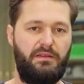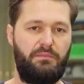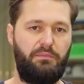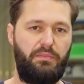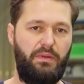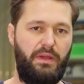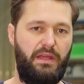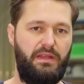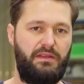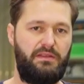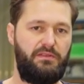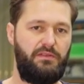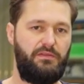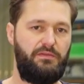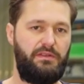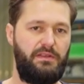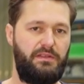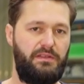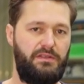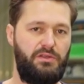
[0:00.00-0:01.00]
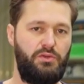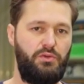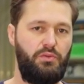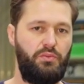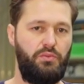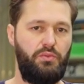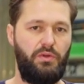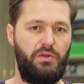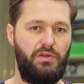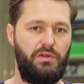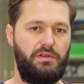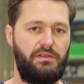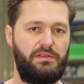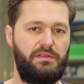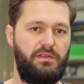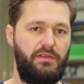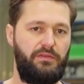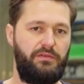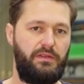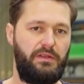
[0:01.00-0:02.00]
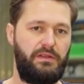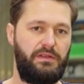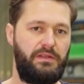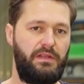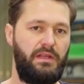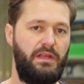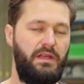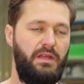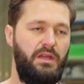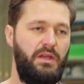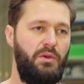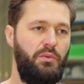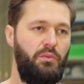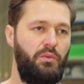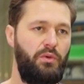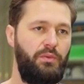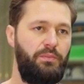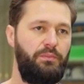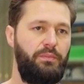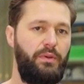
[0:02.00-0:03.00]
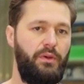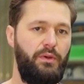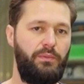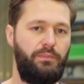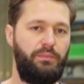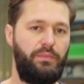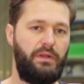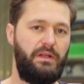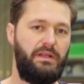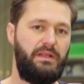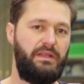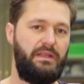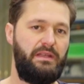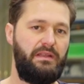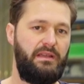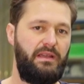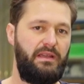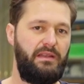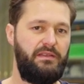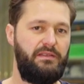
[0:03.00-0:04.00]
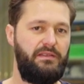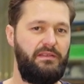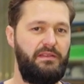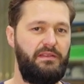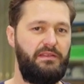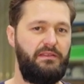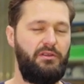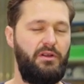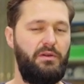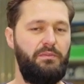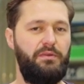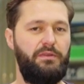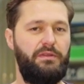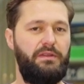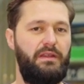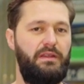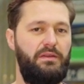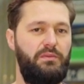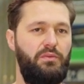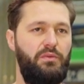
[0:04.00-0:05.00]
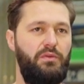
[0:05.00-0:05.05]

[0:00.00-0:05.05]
the best of these two worlds, of this wooden boat building and this composite